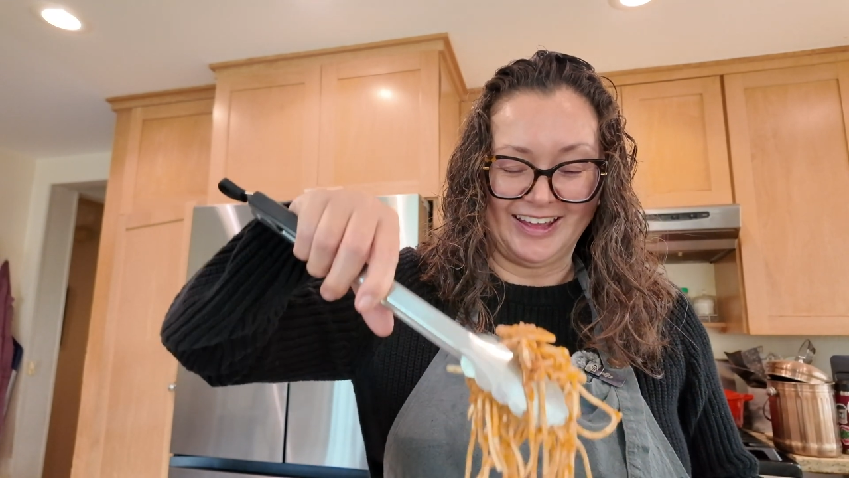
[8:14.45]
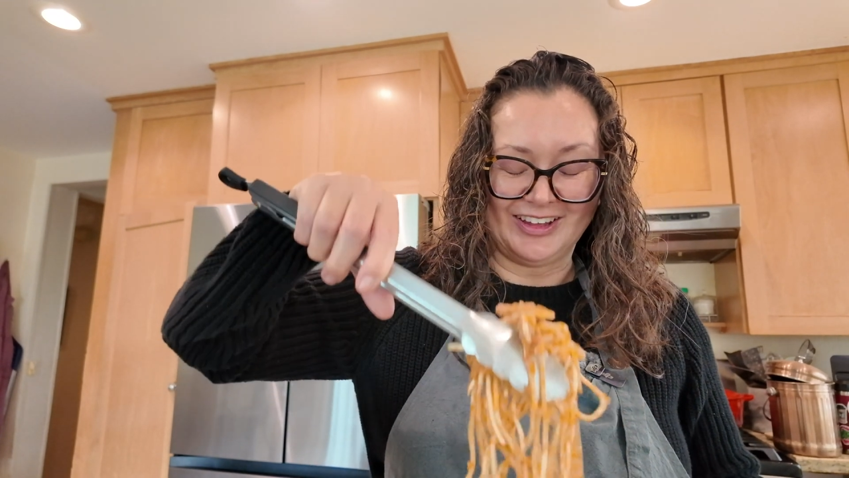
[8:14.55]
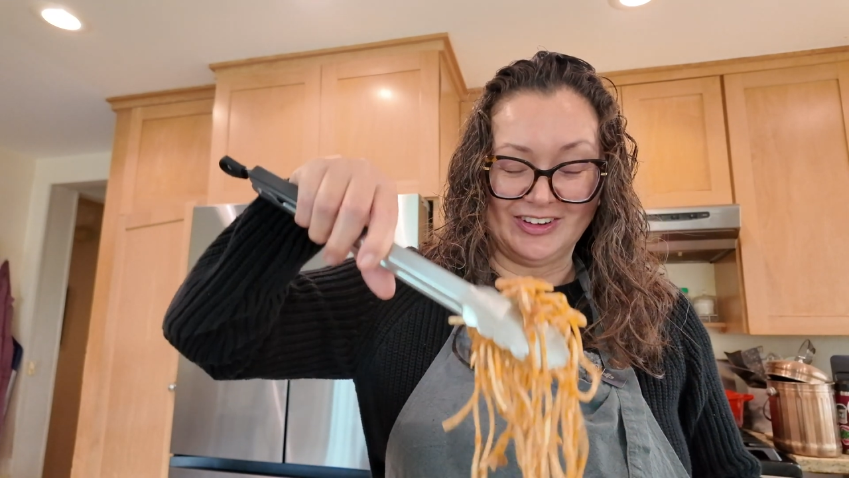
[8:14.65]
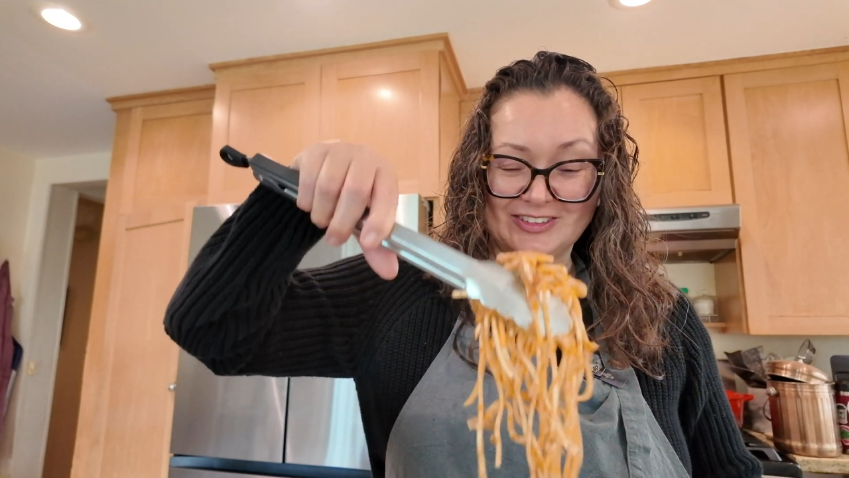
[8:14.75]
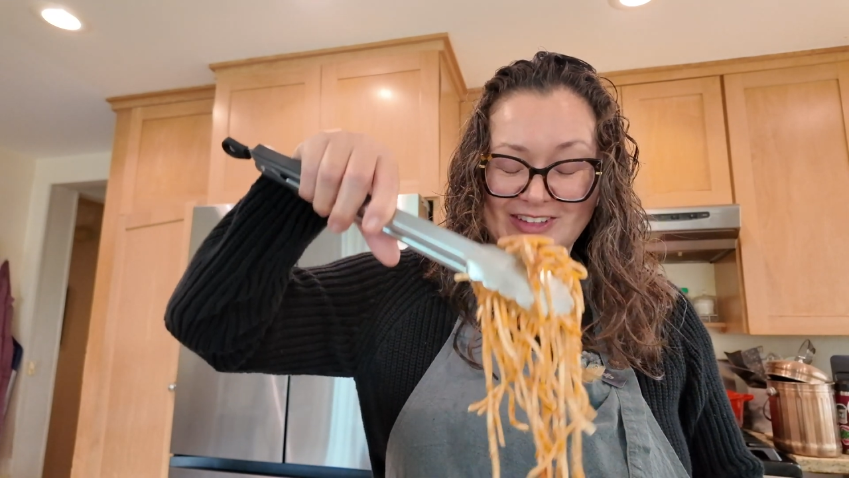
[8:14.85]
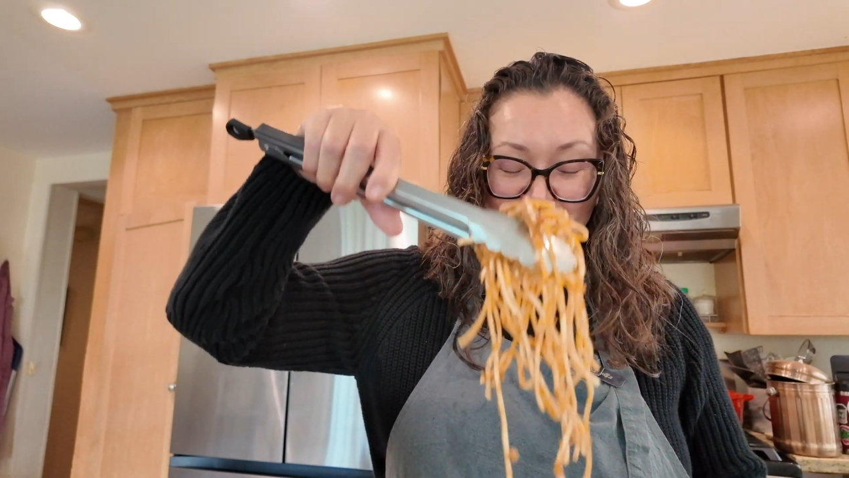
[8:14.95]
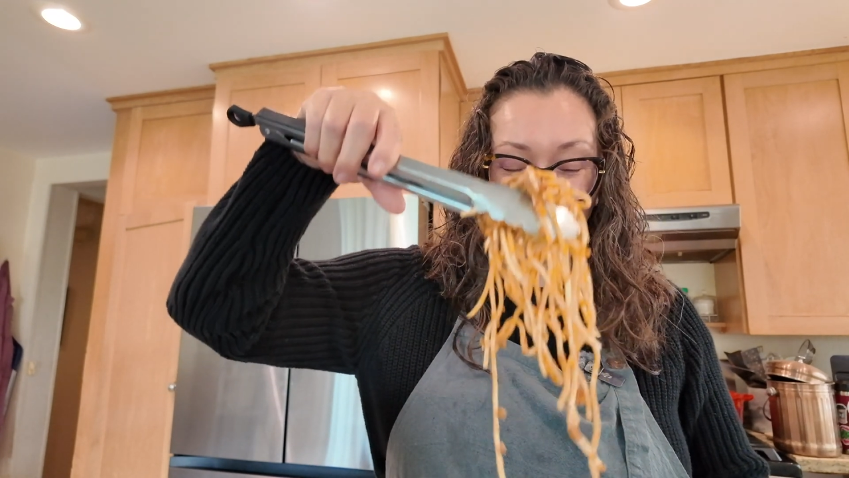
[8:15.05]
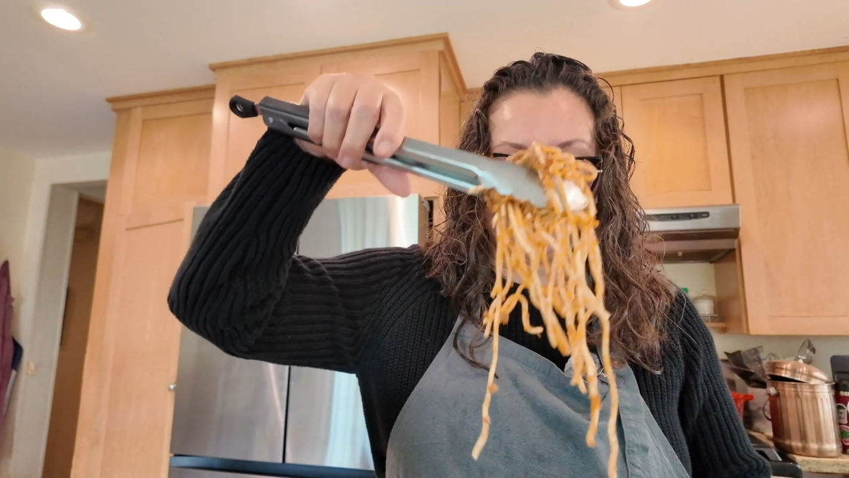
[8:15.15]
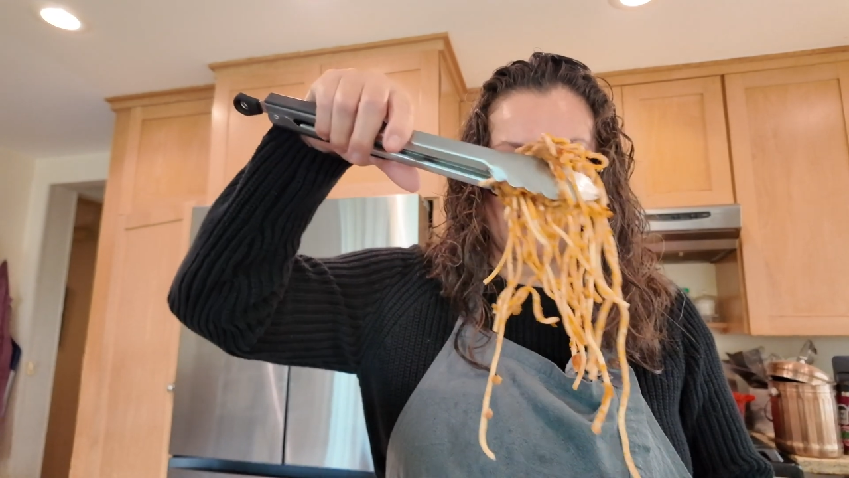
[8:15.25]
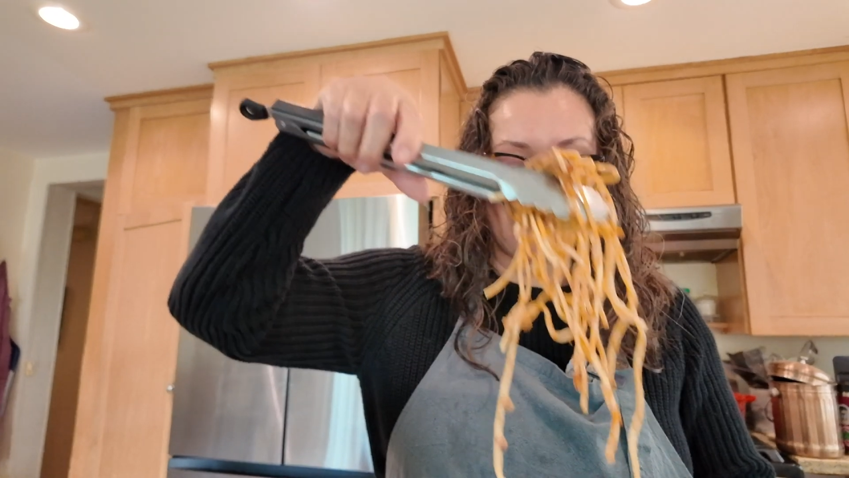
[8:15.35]
you just have
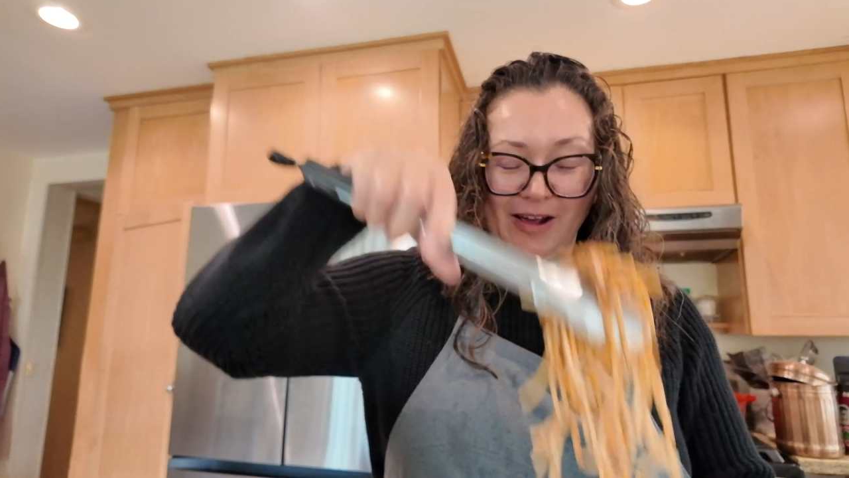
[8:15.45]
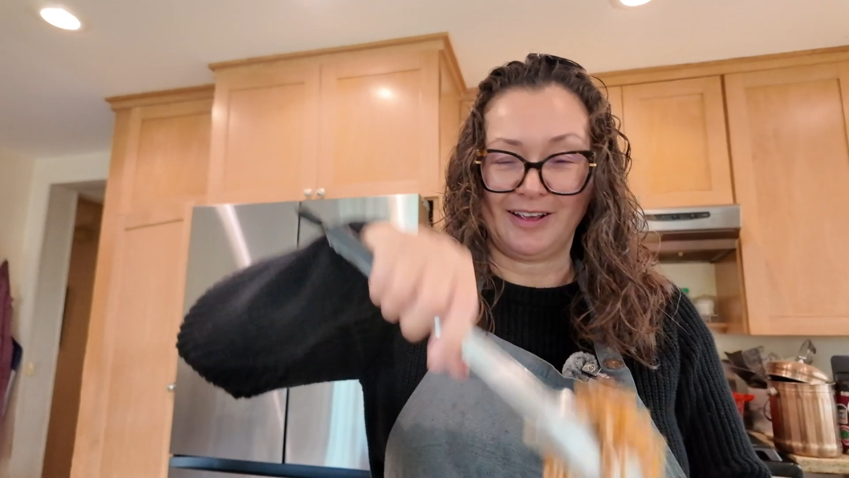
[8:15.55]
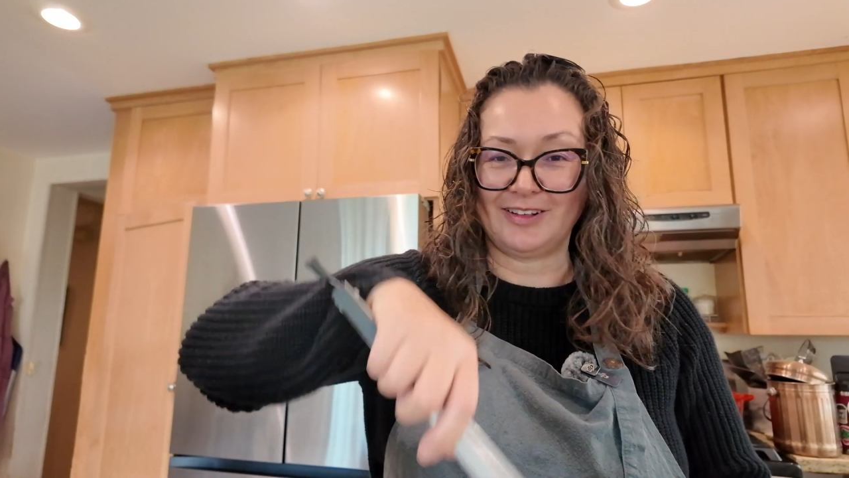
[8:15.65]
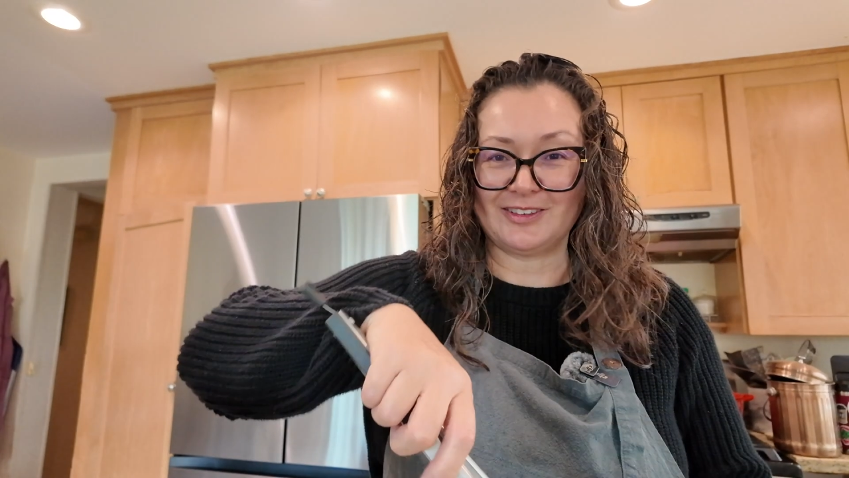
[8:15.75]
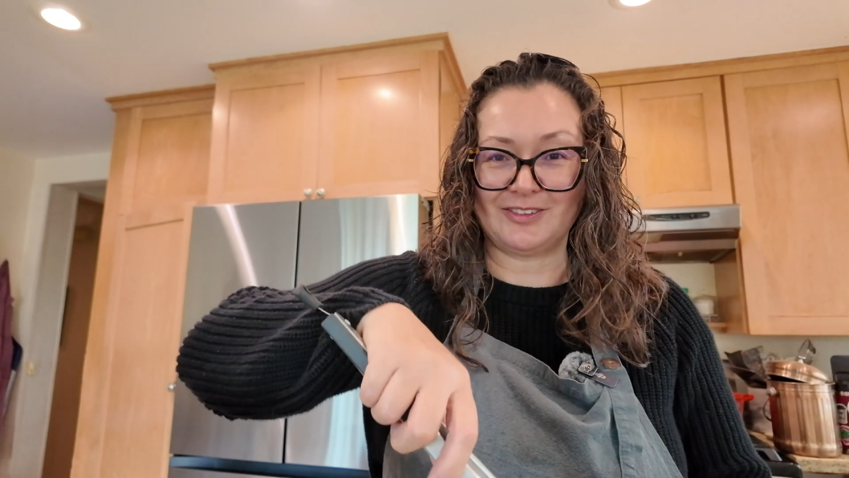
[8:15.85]
to find pockets